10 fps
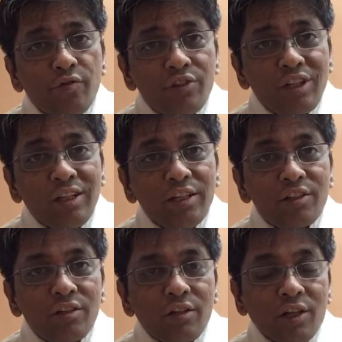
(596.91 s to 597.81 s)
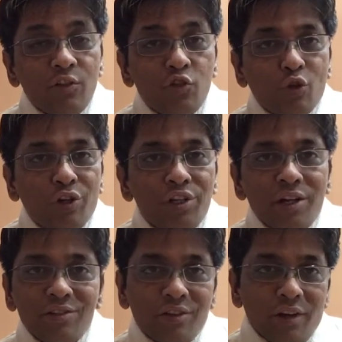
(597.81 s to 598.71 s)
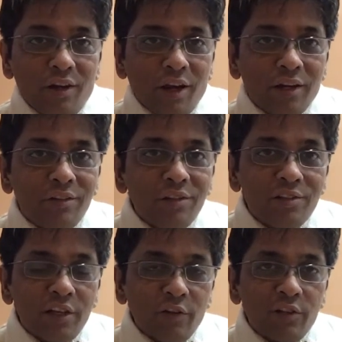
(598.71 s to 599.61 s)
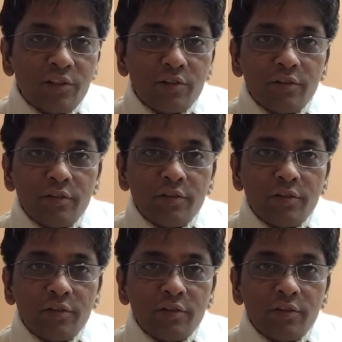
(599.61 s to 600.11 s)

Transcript: till it consolidates at these levels.